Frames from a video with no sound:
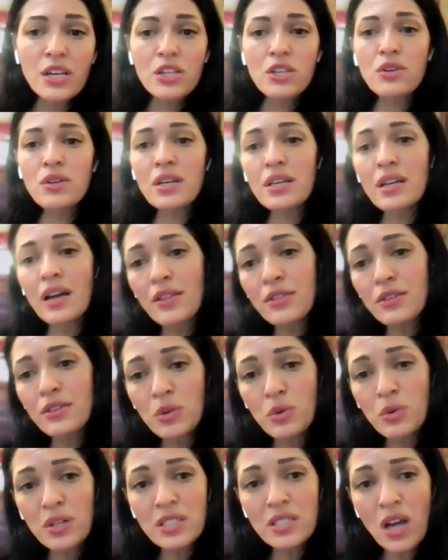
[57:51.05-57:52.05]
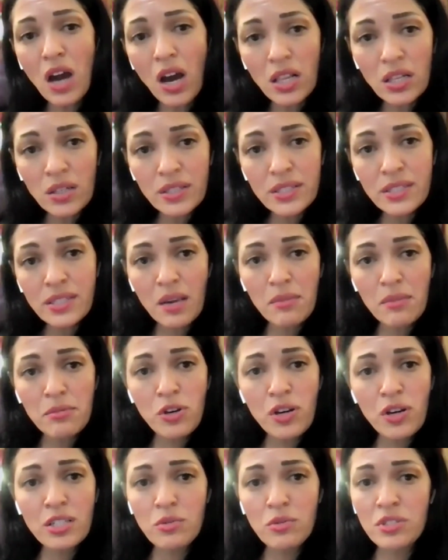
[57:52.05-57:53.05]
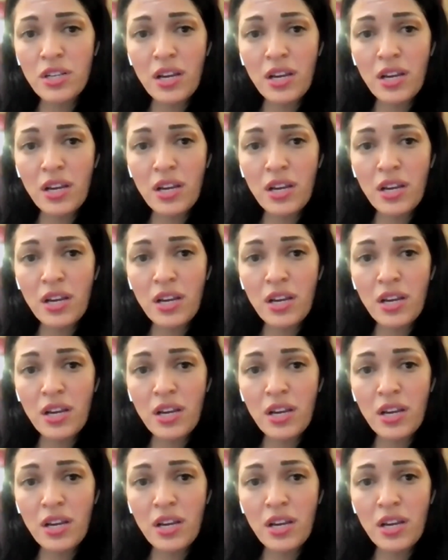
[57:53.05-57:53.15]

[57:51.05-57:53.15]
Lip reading: you can either do $1 or skip trace,